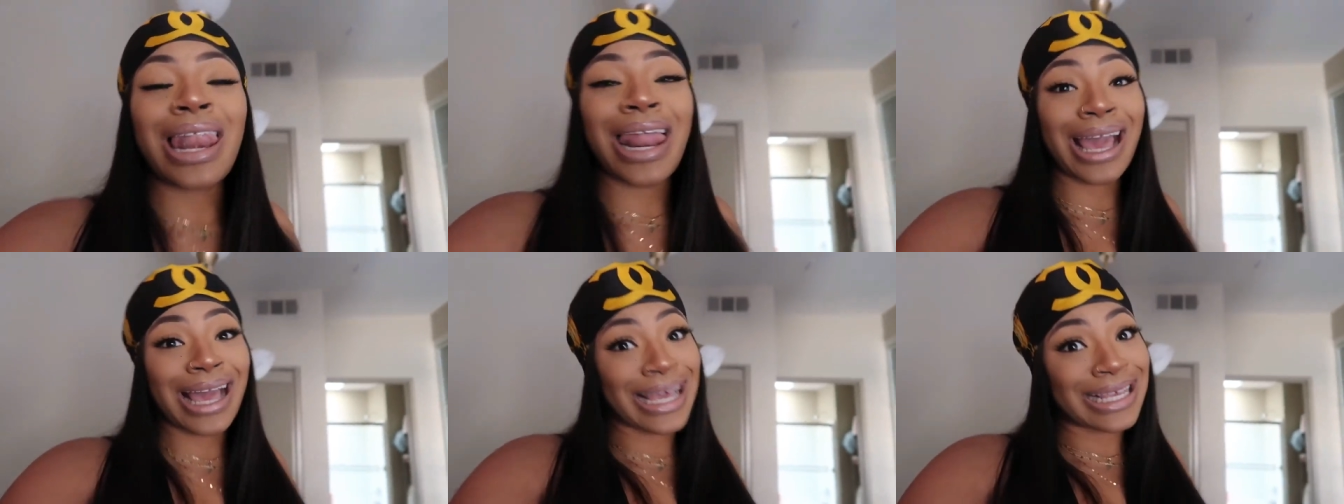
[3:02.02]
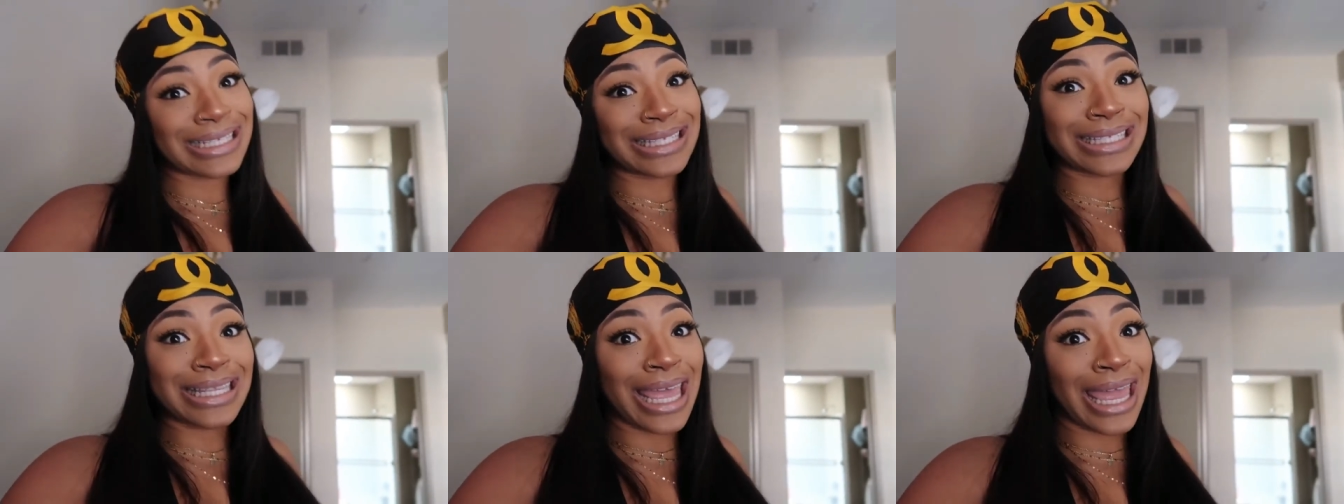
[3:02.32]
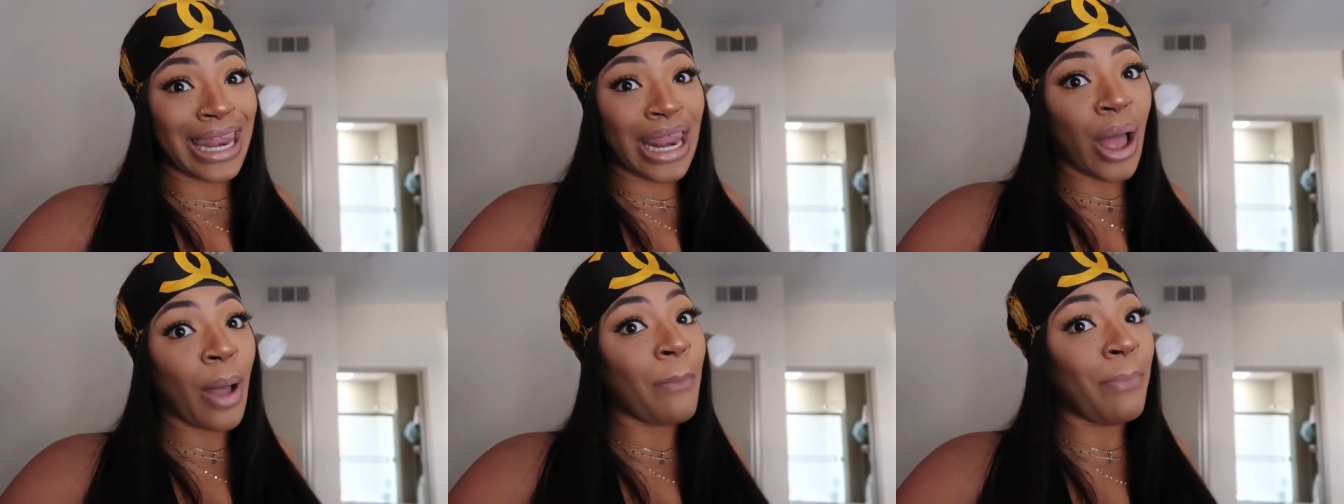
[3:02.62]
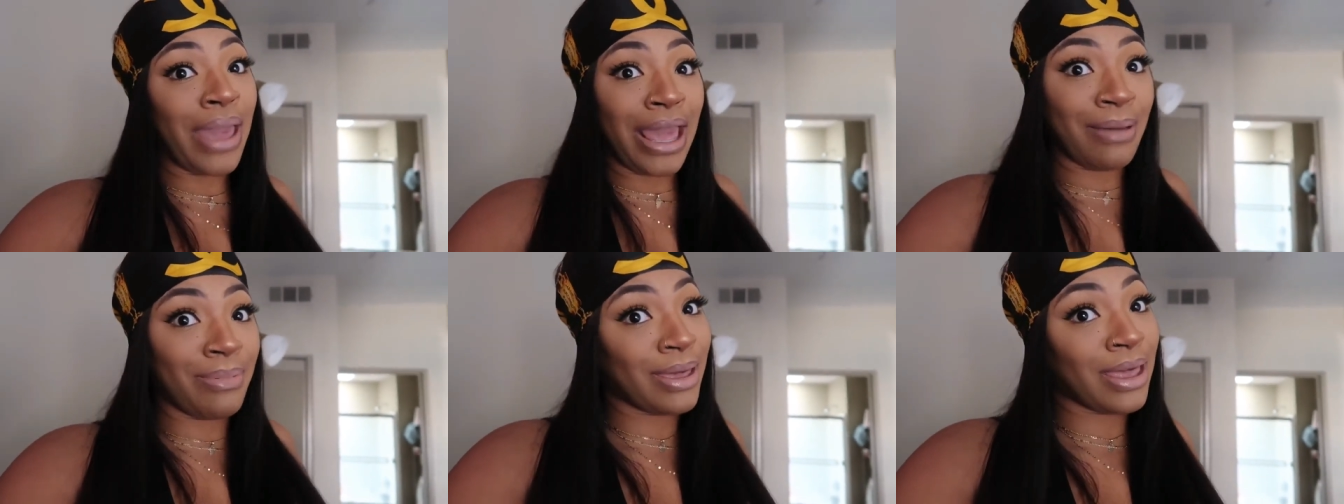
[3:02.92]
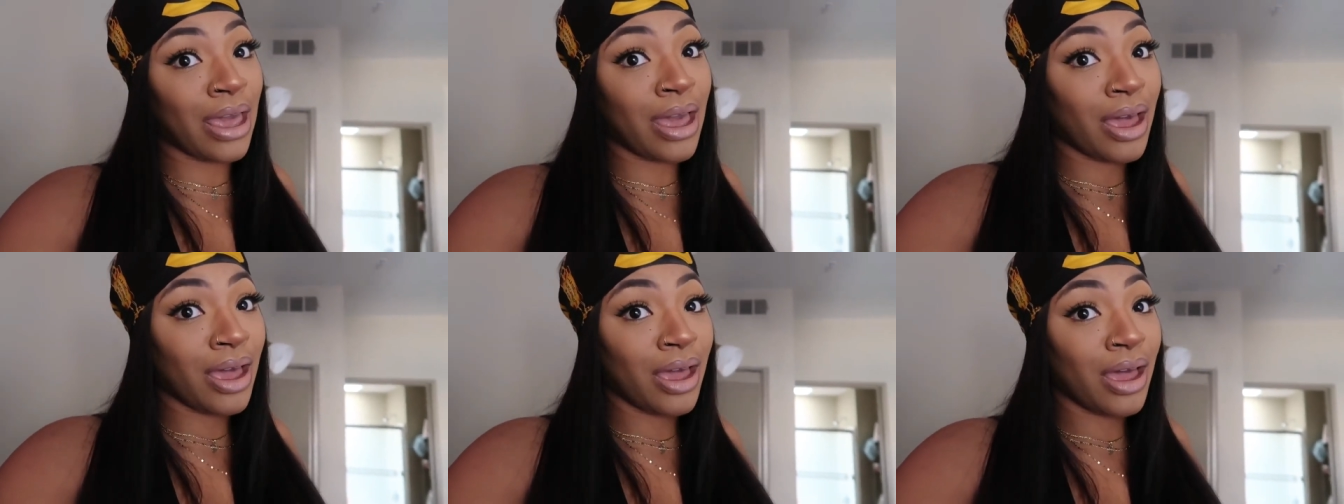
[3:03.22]
Like I said,
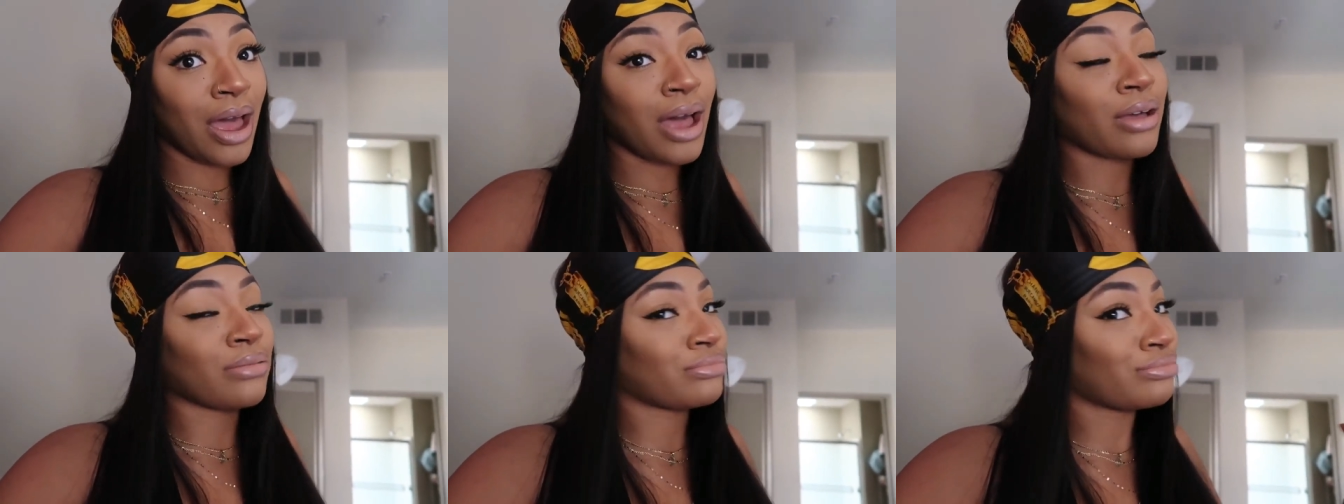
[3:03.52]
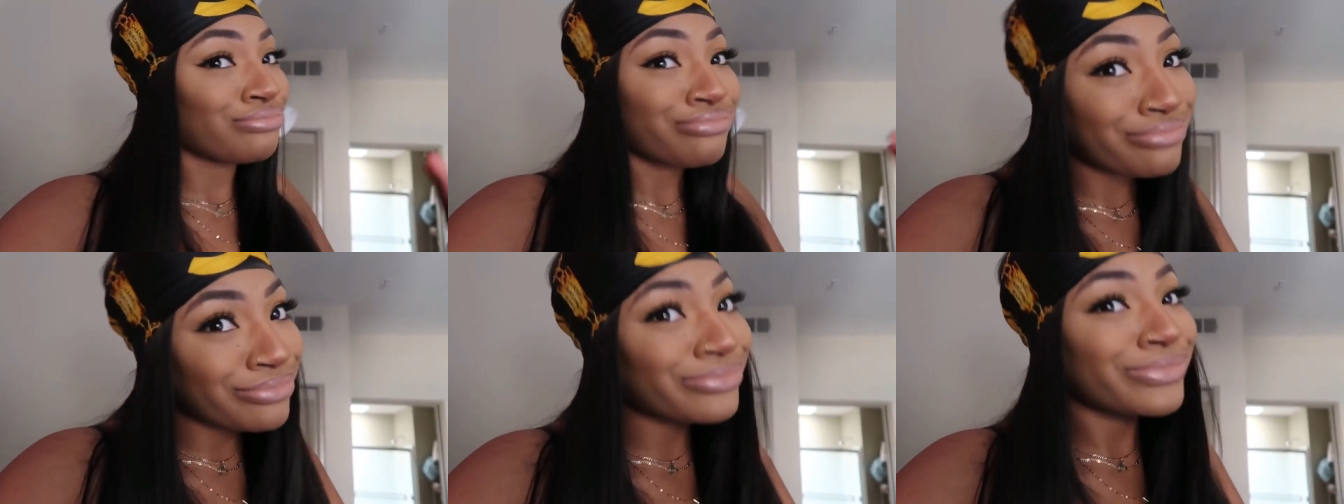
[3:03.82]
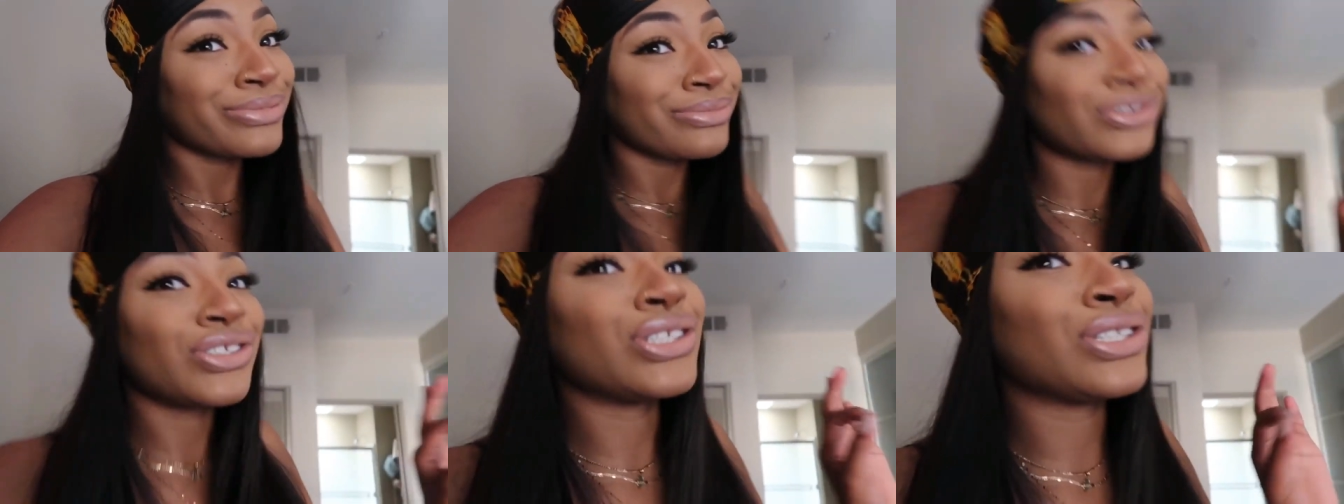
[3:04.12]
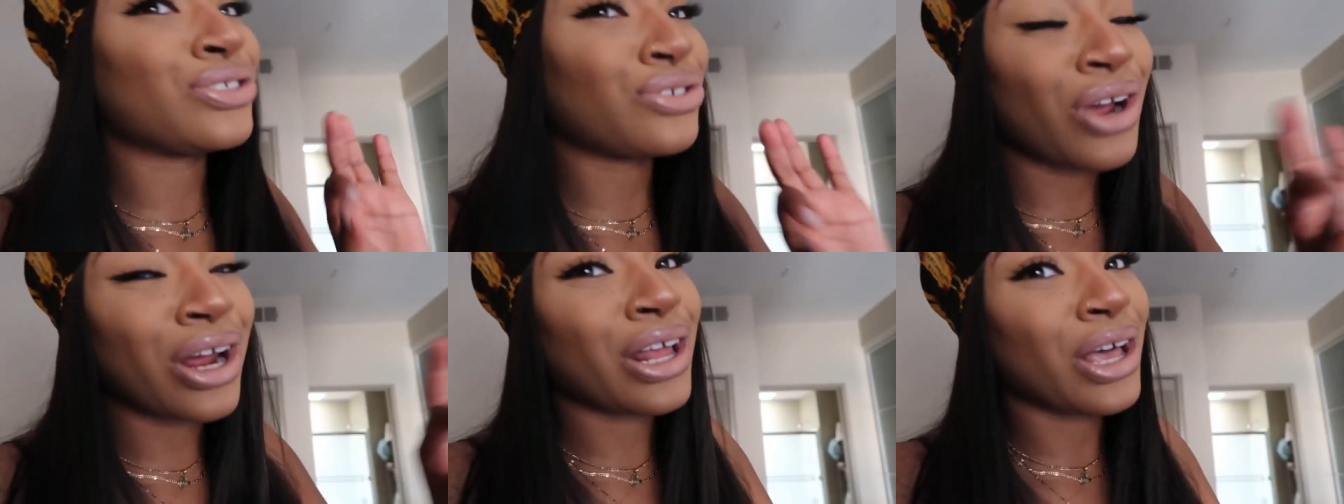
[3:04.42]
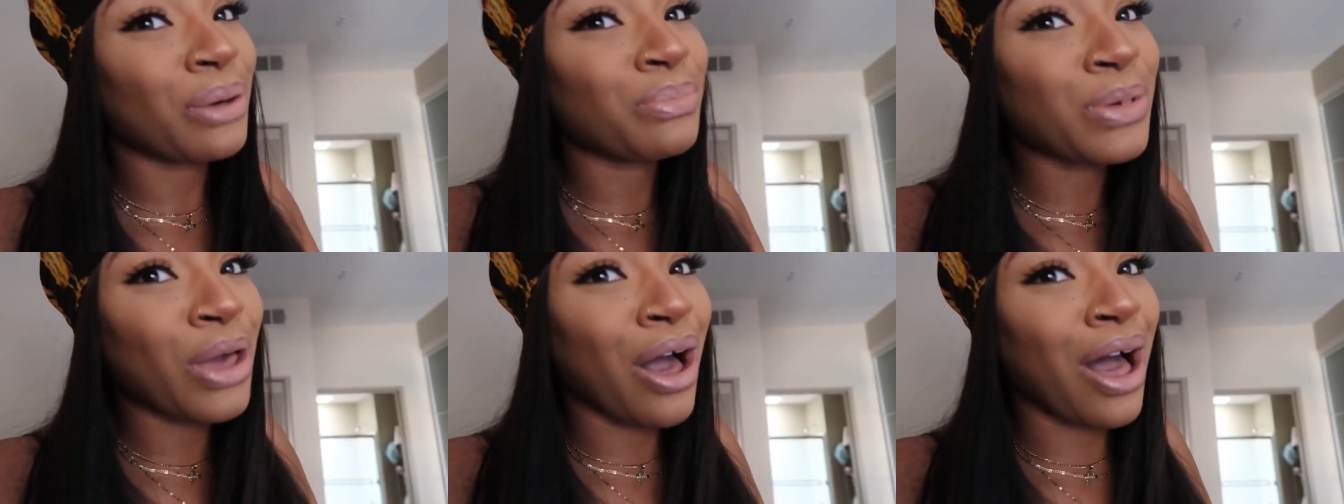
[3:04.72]
baby, I'm just
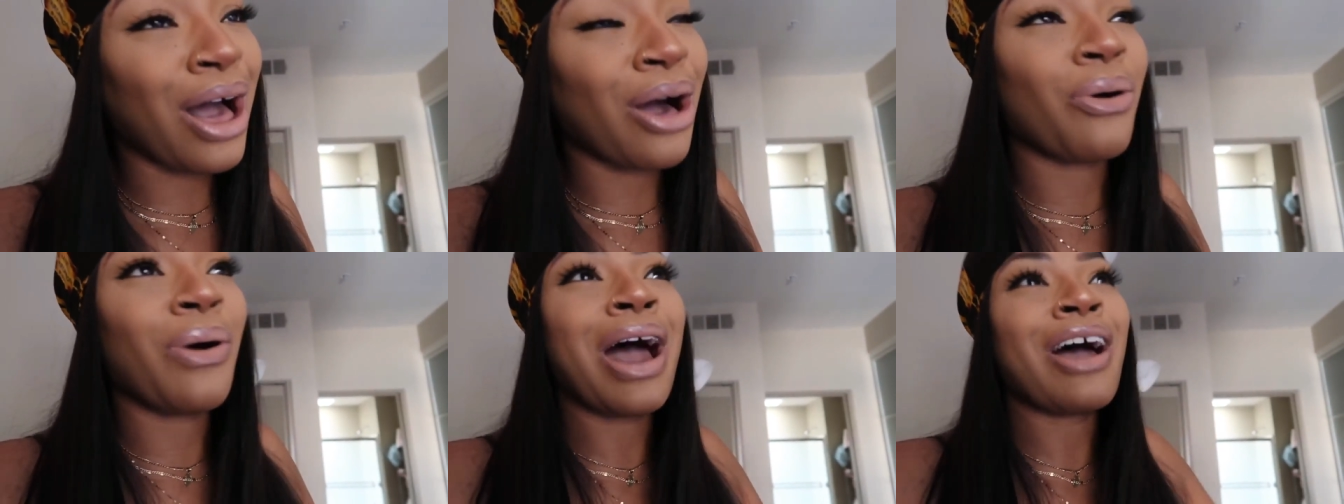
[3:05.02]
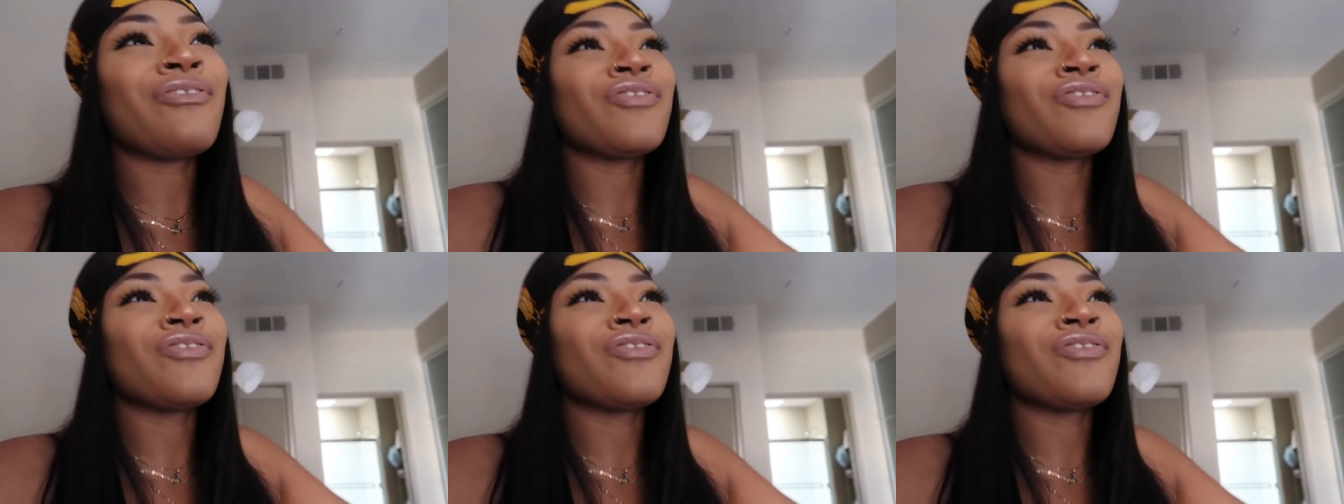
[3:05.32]
trying to help y'all out.